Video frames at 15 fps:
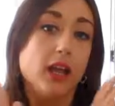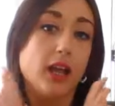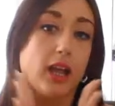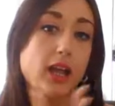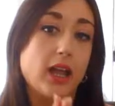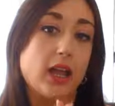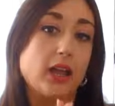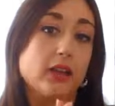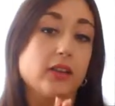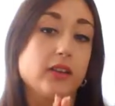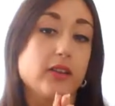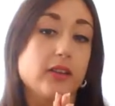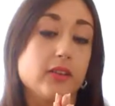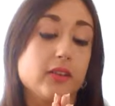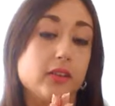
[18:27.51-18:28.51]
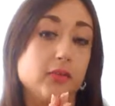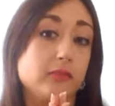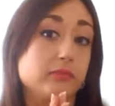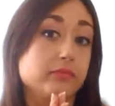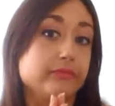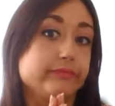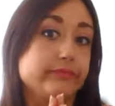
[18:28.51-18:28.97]
And so
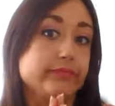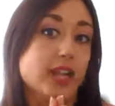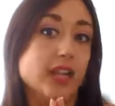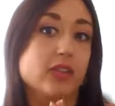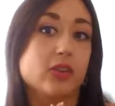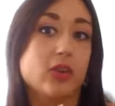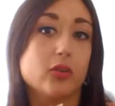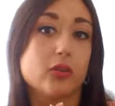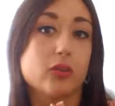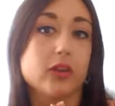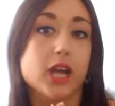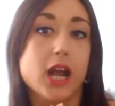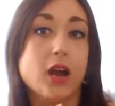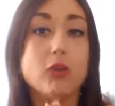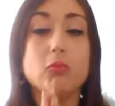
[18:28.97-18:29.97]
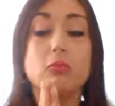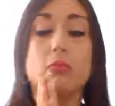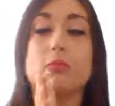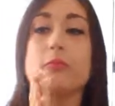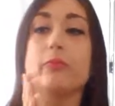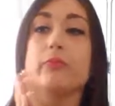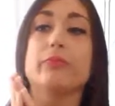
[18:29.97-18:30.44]
that's all for now.
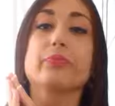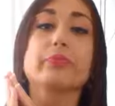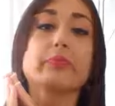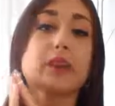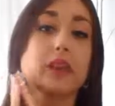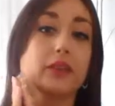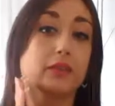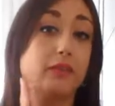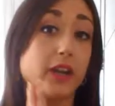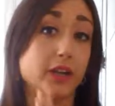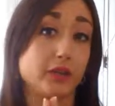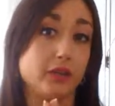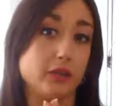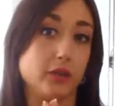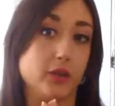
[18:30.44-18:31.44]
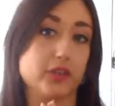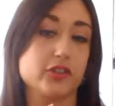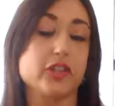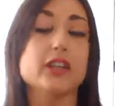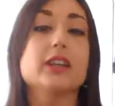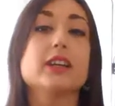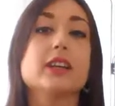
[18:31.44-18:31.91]
Thanks for
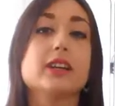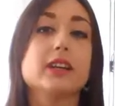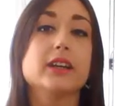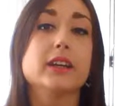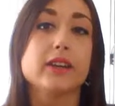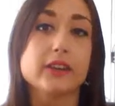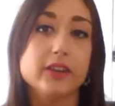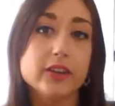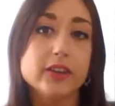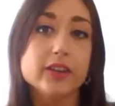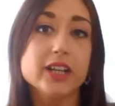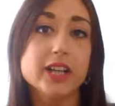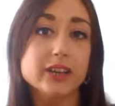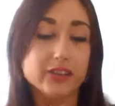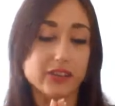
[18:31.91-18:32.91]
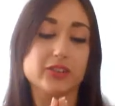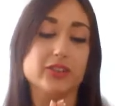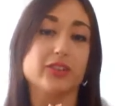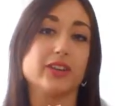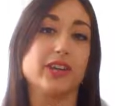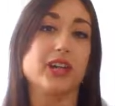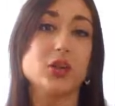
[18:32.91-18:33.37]
watching, and see you next
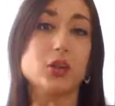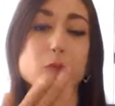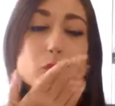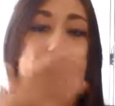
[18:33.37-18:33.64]
tutorial.